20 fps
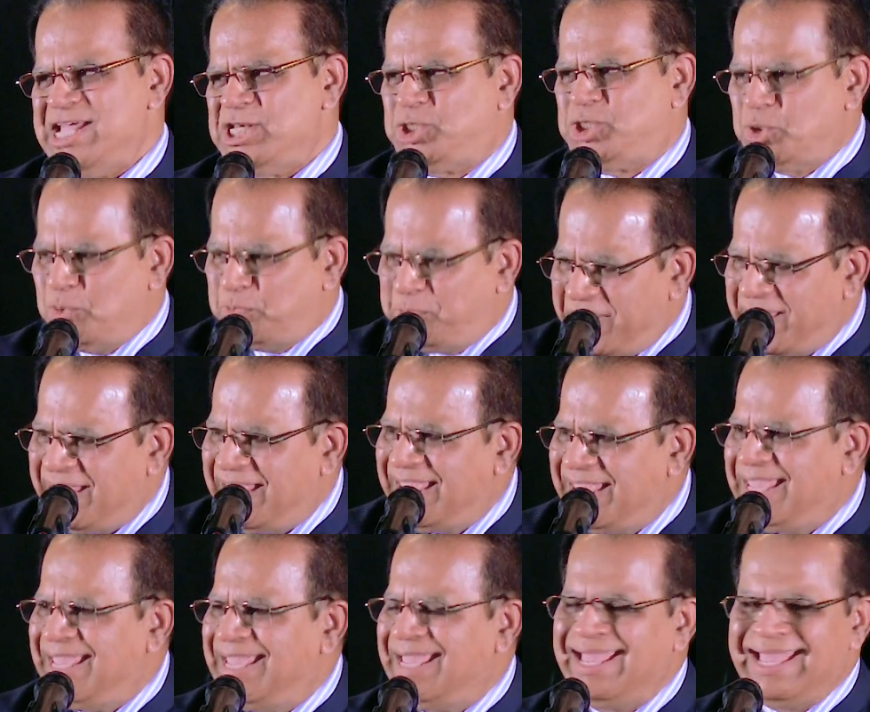to
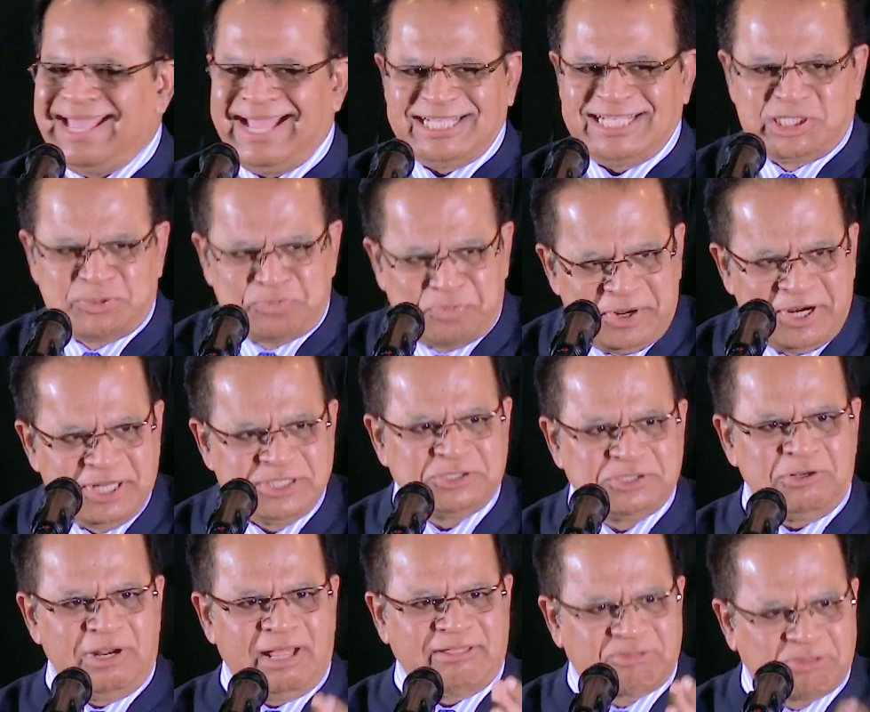be a
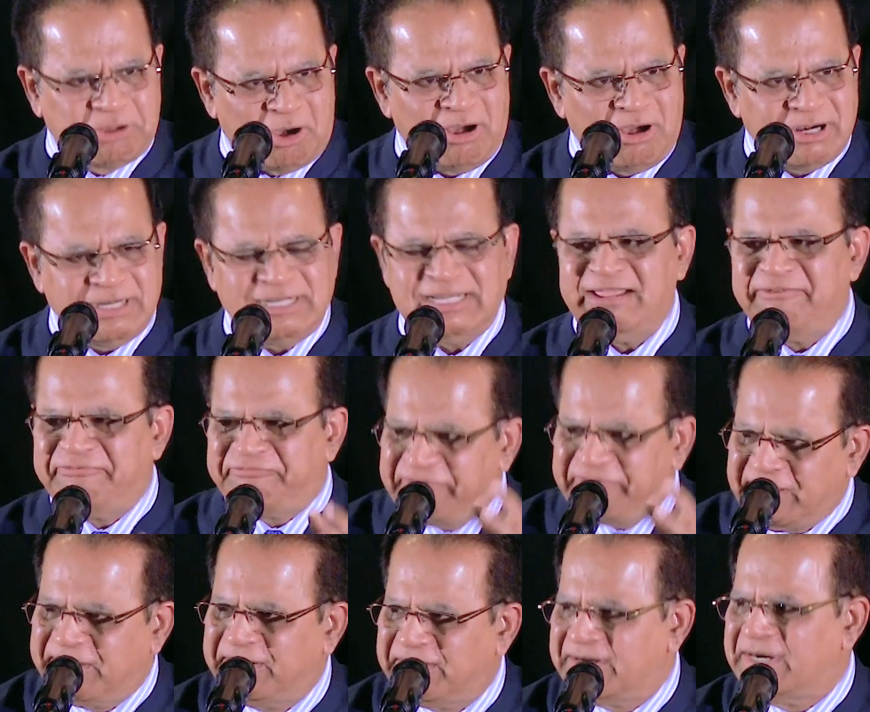spiritual authority
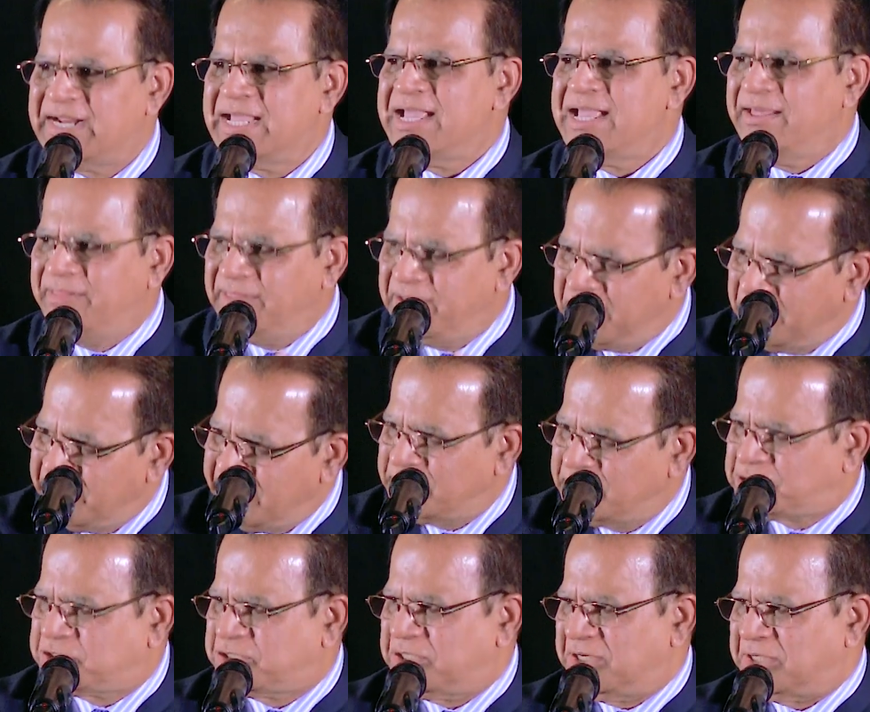figure in the early
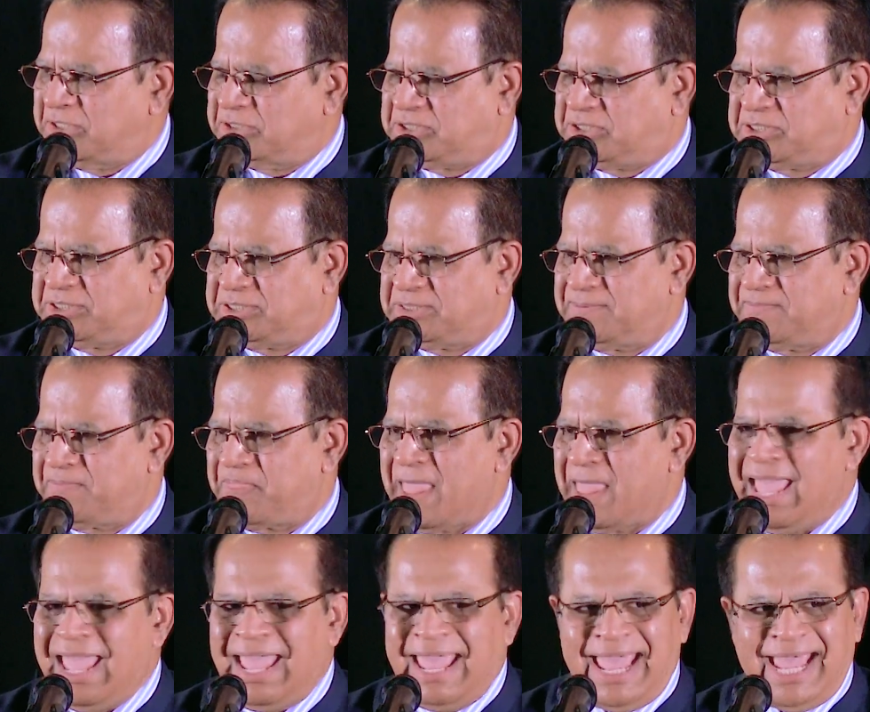church
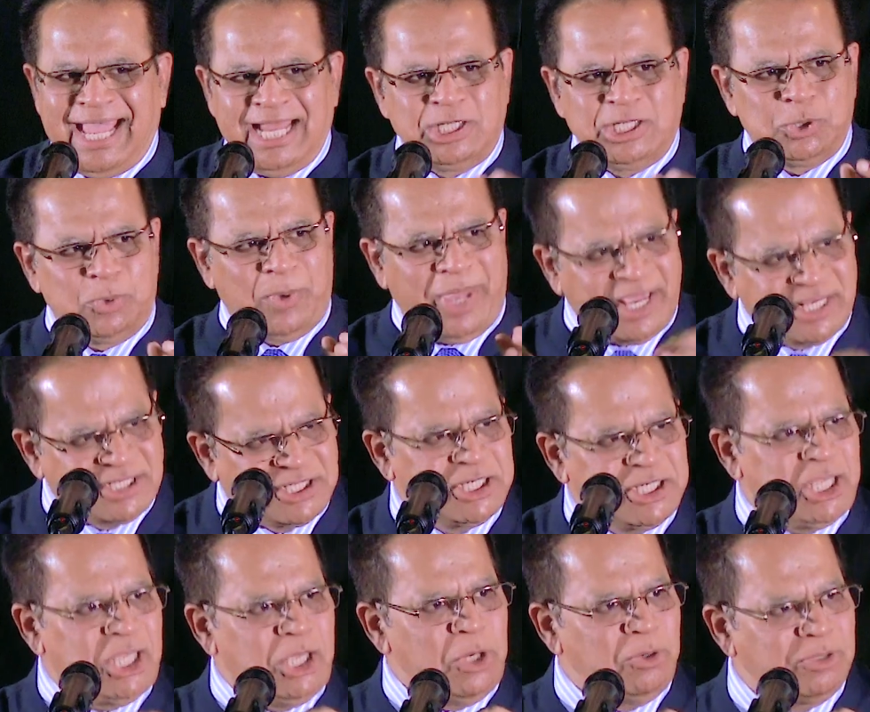and to
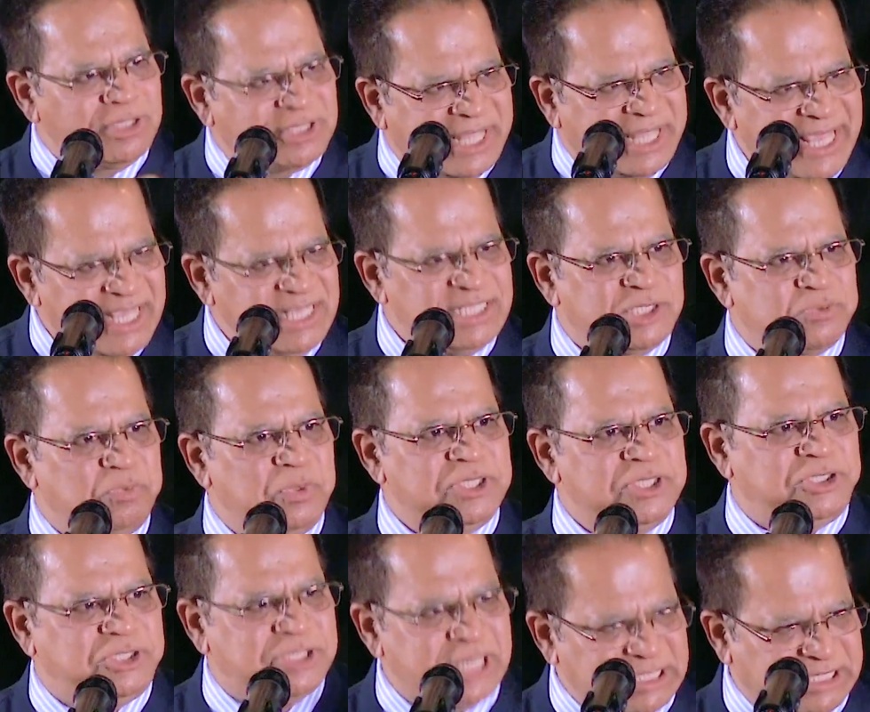execute things
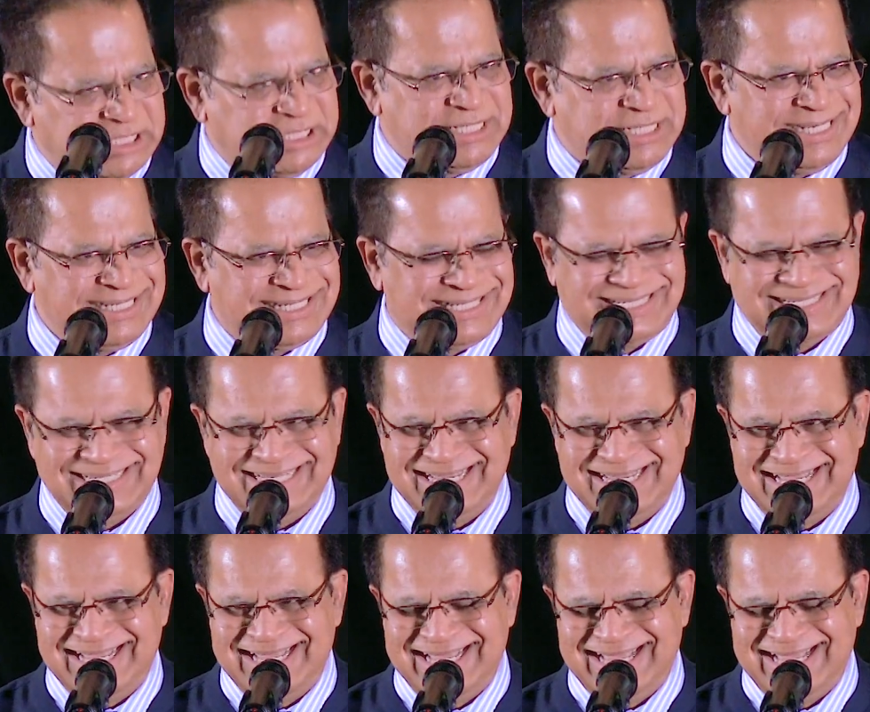with justice.